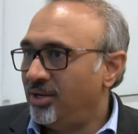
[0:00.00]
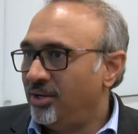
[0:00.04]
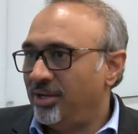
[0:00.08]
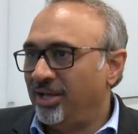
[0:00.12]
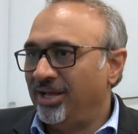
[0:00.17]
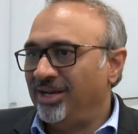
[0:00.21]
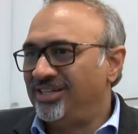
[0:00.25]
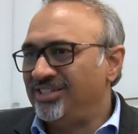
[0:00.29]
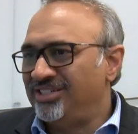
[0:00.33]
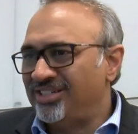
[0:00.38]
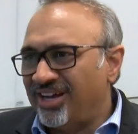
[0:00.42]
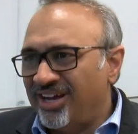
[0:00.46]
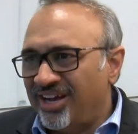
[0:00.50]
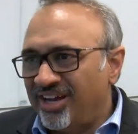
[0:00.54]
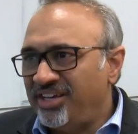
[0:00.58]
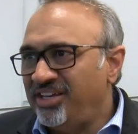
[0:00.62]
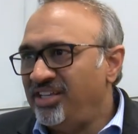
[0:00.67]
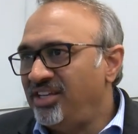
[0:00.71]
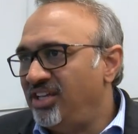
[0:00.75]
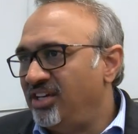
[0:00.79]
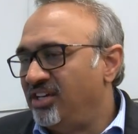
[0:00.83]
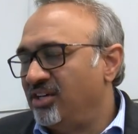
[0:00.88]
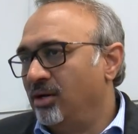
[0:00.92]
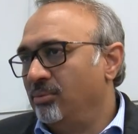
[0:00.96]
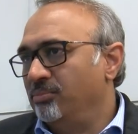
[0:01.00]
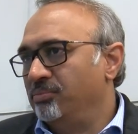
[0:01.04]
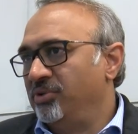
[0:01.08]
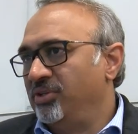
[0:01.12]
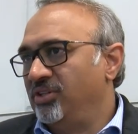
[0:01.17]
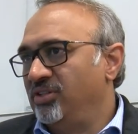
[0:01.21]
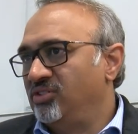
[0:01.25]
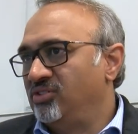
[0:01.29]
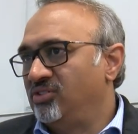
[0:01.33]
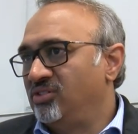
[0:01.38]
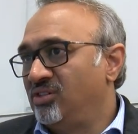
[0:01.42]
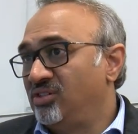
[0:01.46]
and tiny
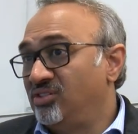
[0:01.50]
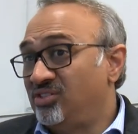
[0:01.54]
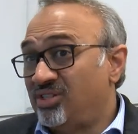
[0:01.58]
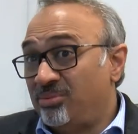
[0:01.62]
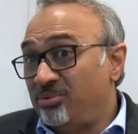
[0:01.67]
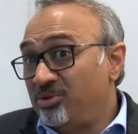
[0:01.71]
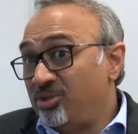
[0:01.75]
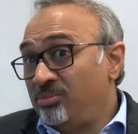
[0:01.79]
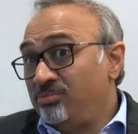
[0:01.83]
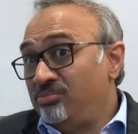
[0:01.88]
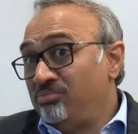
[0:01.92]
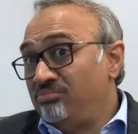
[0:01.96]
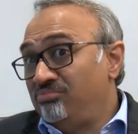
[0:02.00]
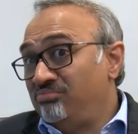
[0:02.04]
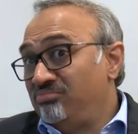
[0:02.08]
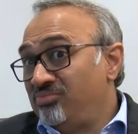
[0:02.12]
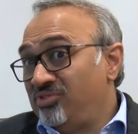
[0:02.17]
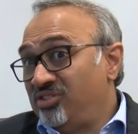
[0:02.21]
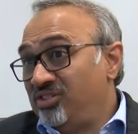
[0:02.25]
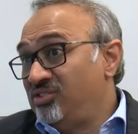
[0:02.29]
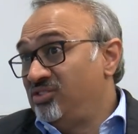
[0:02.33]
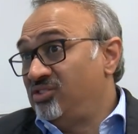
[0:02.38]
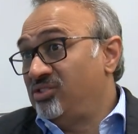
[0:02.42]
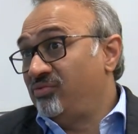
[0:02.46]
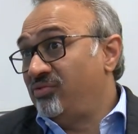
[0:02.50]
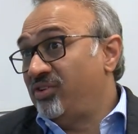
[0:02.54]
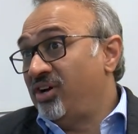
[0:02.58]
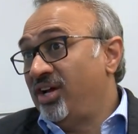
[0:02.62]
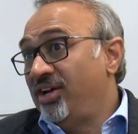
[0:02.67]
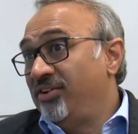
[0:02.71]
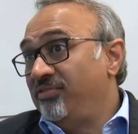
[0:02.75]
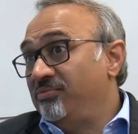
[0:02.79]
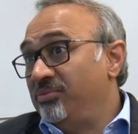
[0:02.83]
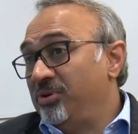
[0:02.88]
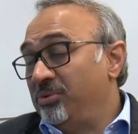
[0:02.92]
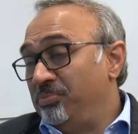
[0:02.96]
companies. Some of them didn't
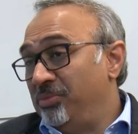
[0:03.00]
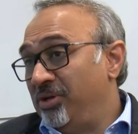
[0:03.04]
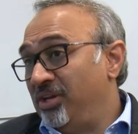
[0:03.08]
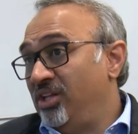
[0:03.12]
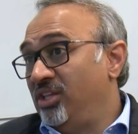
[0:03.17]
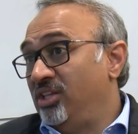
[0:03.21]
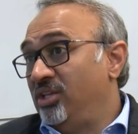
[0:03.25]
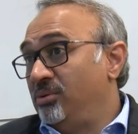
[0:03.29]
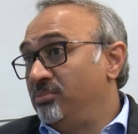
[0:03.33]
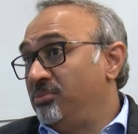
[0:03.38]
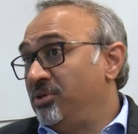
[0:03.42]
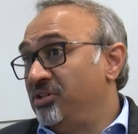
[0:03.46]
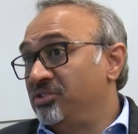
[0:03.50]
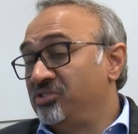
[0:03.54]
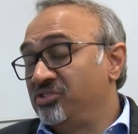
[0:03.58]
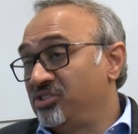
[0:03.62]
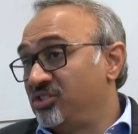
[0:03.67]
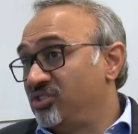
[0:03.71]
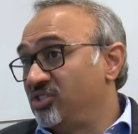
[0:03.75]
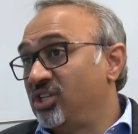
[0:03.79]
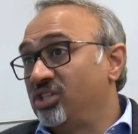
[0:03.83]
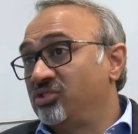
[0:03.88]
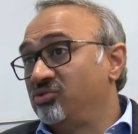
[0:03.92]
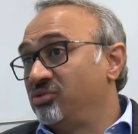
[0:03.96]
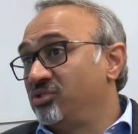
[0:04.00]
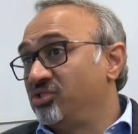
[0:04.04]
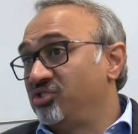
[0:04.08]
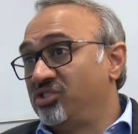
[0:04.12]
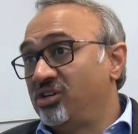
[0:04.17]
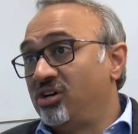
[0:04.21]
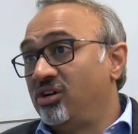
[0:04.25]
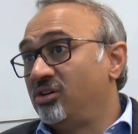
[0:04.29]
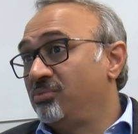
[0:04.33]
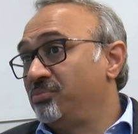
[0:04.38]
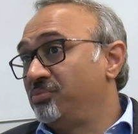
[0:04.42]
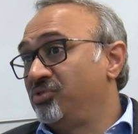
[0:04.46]
survive, but many of them are successful
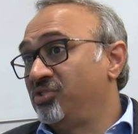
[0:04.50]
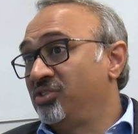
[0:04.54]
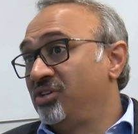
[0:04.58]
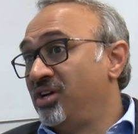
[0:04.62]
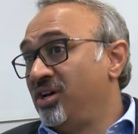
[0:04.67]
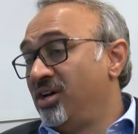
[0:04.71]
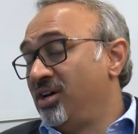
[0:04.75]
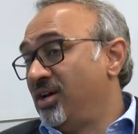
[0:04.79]
startups